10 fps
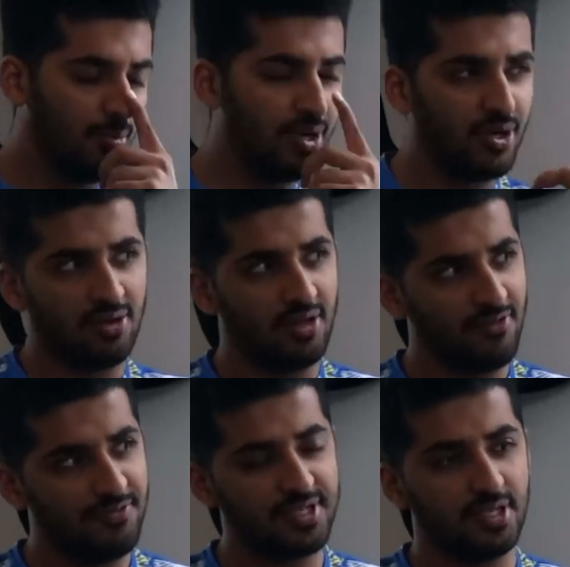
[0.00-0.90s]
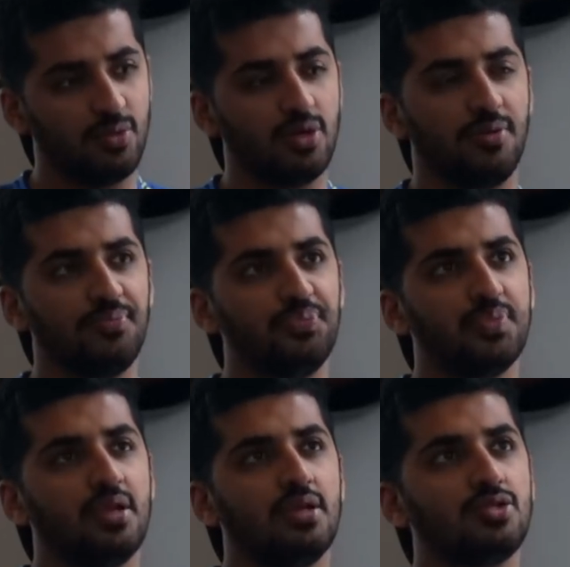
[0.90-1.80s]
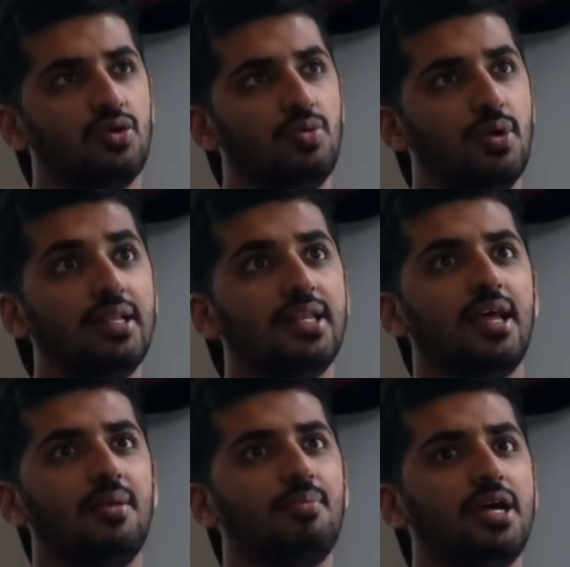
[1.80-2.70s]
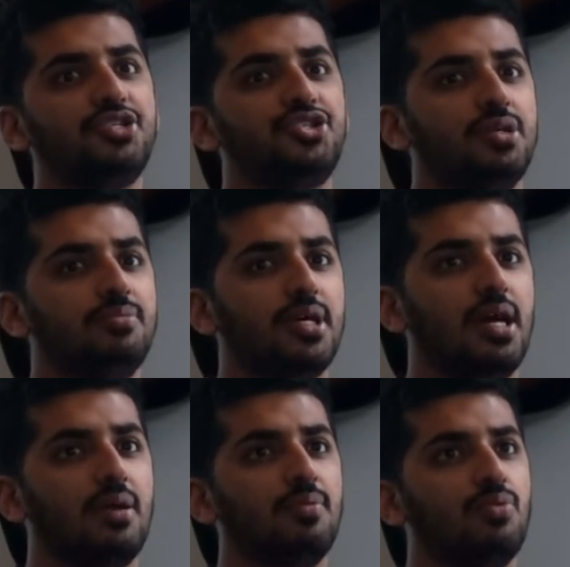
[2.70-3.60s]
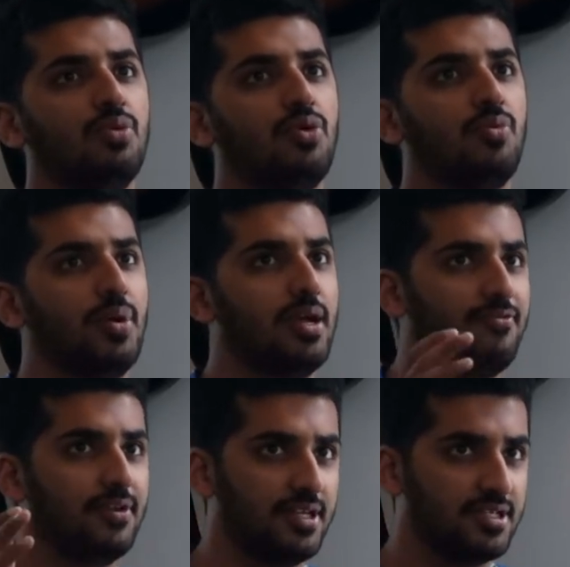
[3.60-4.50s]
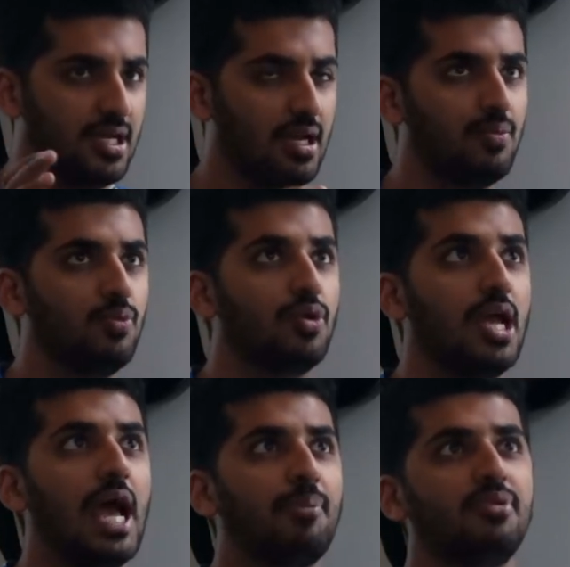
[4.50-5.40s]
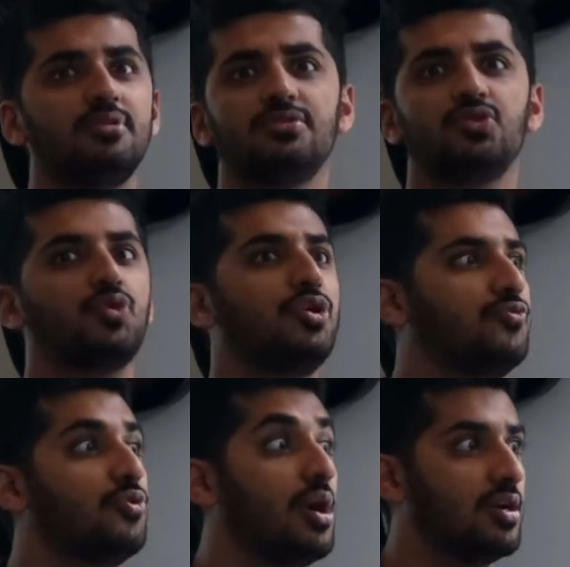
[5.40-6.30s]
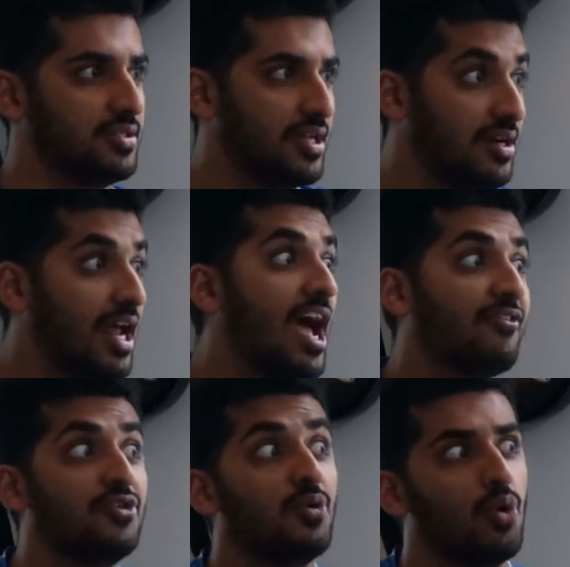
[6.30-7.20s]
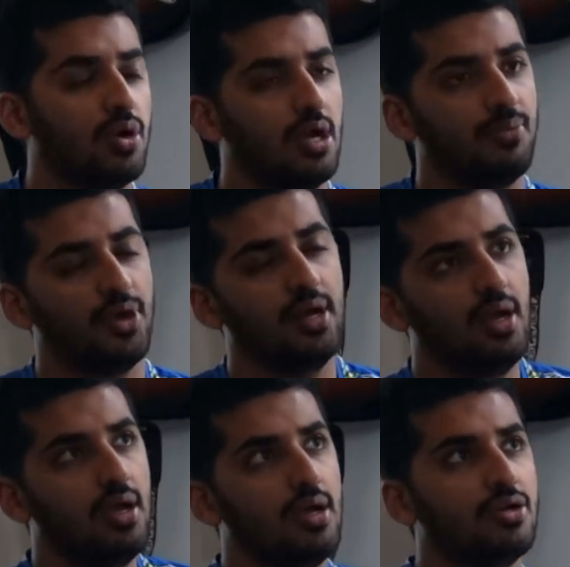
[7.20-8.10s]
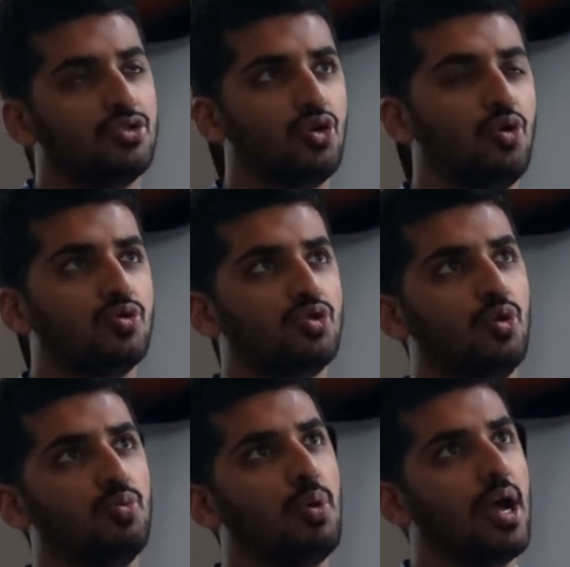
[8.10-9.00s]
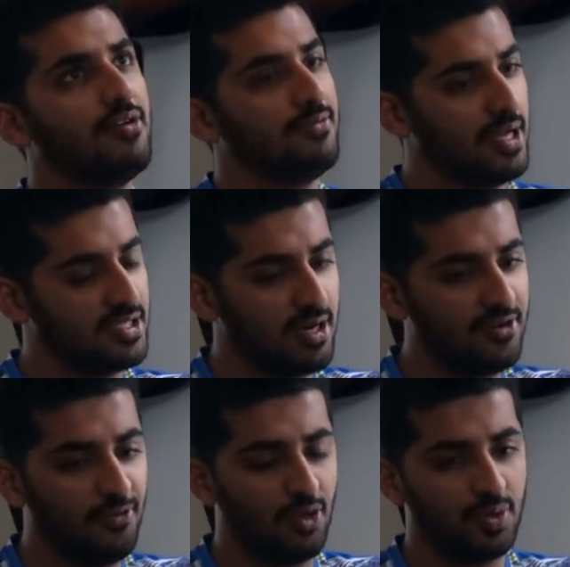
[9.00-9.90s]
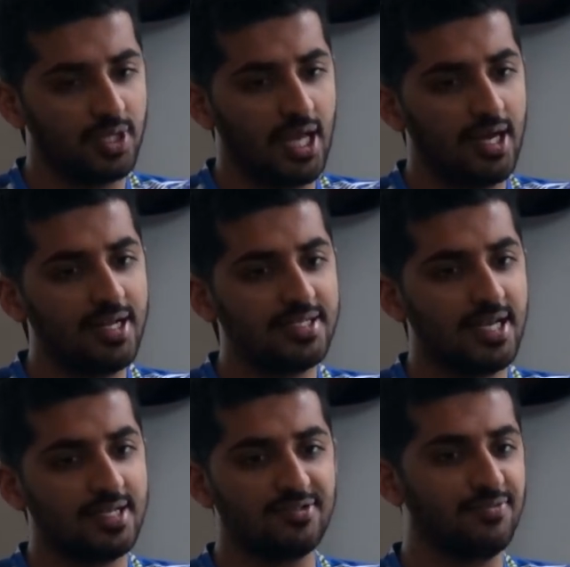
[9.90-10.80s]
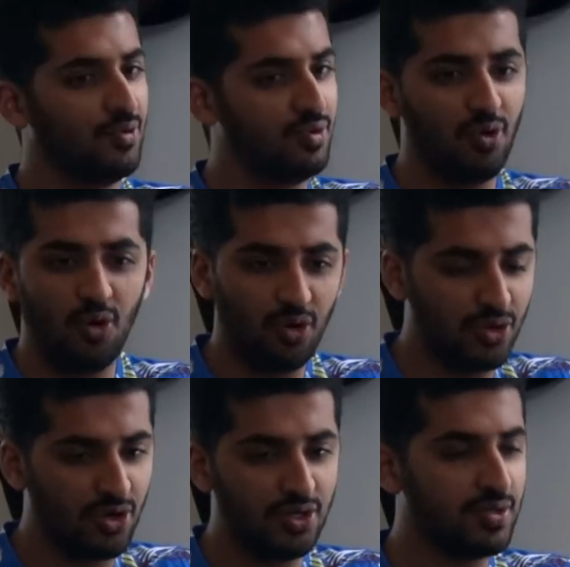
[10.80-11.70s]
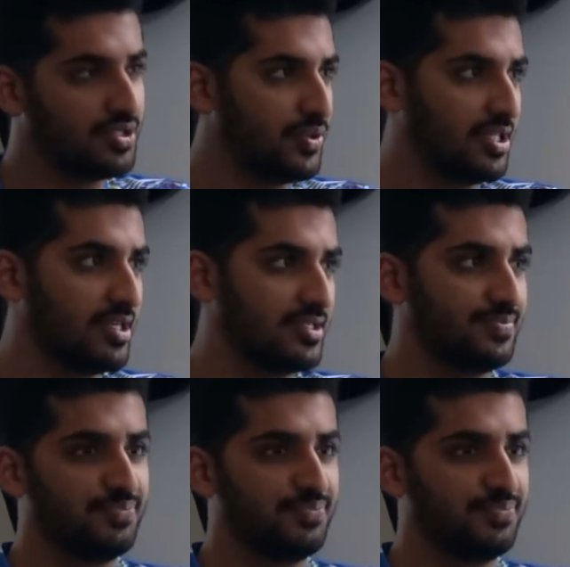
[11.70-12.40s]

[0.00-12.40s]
but not a lot of physical work. So, and then my gym time or my fitness time would happen 3 to 4 hours later after I'd woken up, right? So I started following that. And he says, all you got to do is 3 things.